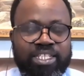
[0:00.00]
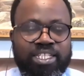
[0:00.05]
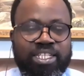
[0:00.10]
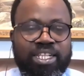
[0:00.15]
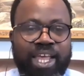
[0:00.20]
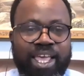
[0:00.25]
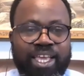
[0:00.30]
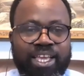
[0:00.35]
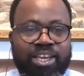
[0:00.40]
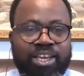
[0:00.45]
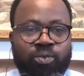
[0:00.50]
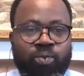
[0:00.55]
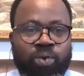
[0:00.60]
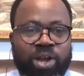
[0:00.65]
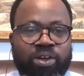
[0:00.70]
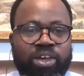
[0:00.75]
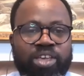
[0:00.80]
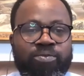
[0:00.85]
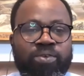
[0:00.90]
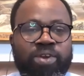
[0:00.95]
it's like
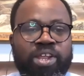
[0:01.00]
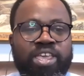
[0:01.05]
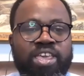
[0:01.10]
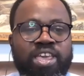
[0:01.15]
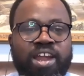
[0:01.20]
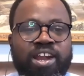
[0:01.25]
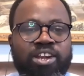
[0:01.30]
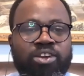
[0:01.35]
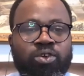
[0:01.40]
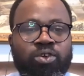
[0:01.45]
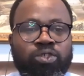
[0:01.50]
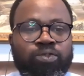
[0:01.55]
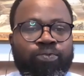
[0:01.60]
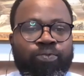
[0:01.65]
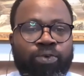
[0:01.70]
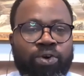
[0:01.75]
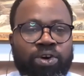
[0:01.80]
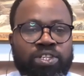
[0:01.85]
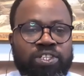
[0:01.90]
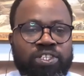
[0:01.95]
we're not even hearing
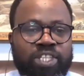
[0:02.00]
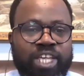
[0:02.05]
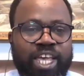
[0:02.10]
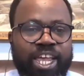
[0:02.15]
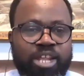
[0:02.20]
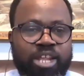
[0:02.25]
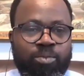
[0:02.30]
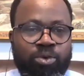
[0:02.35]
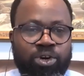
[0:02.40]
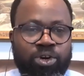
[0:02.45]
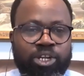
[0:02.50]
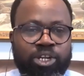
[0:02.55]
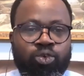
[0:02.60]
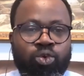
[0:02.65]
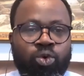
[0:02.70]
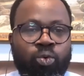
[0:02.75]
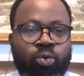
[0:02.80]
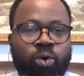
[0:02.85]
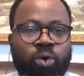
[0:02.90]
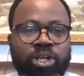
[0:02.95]
those voices anymore.
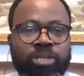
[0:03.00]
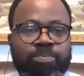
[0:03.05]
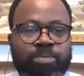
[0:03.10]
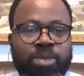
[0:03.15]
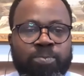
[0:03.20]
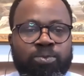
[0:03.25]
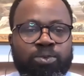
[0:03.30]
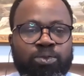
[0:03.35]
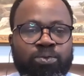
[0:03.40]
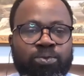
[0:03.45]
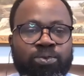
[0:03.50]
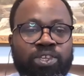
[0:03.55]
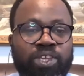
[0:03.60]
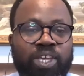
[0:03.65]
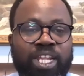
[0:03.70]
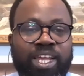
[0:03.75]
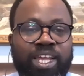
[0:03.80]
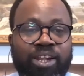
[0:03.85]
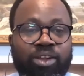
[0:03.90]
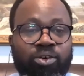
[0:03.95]
They don't want people to
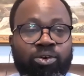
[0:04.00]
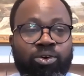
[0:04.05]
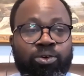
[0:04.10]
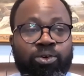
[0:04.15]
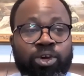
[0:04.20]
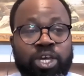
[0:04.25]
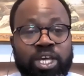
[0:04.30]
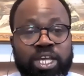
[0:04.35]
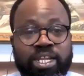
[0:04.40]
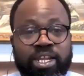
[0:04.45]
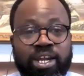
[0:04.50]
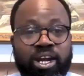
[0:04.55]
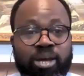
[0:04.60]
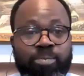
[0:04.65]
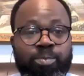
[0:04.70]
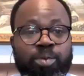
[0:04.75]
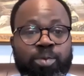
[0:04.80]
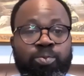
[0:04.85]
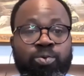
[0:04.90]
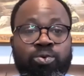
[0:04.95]
hear that, oh, there
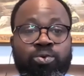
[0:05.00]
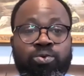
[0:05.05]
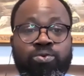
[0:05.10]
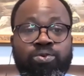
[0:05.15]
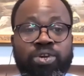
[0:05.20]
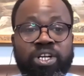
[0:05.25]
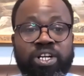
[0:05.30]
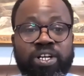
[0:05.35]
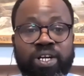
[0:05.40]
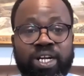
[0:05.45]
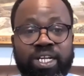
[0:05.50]
are people who